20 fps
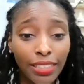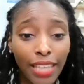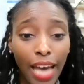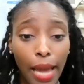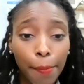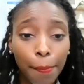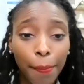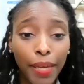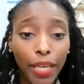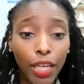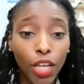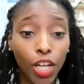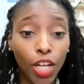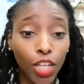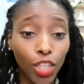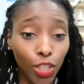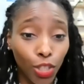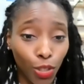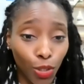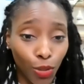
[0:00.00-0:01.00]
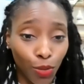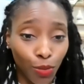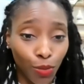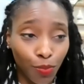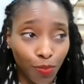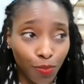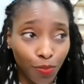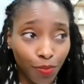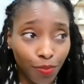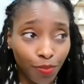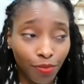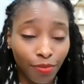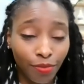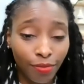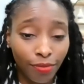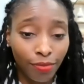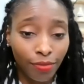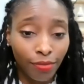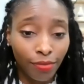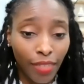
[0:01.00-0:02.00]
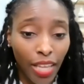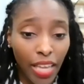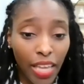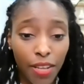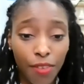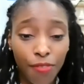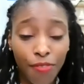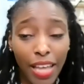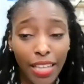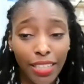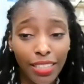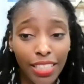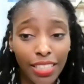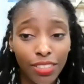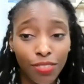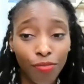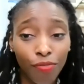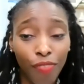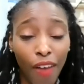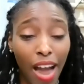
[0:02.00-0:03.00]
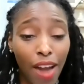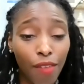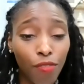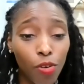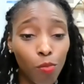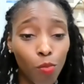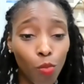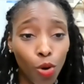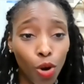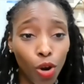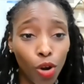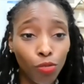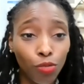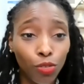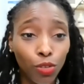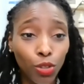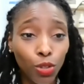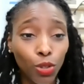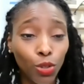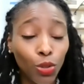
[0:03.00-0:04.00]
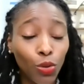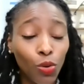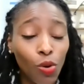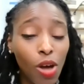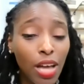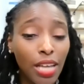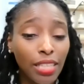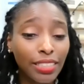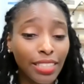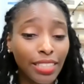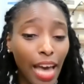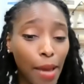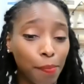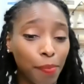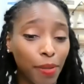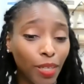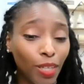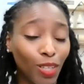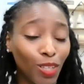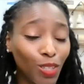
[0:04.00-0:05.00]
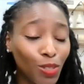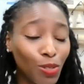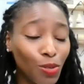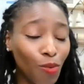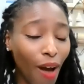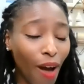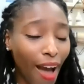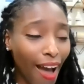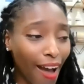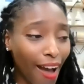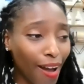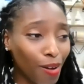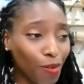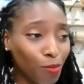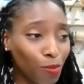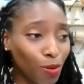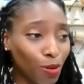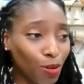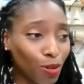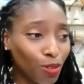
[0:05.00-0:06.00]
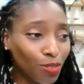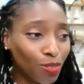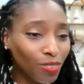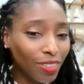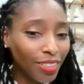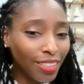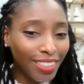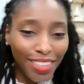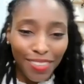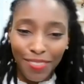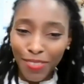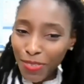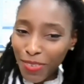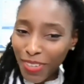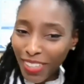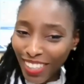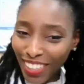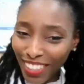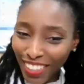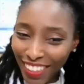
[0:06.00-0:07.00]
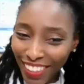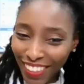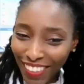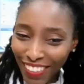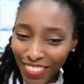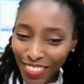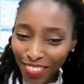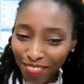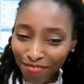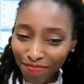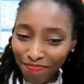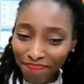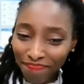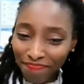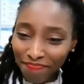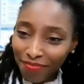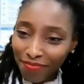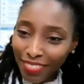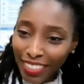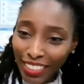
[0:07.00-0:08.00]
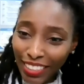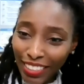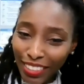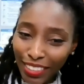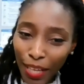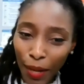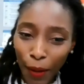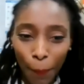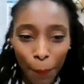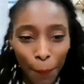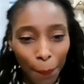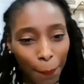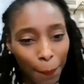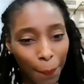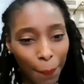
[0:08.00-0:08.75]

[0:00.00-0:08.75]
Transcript: type in clue. And if at least 5 or more of you type in clue, I will give you a clue. So,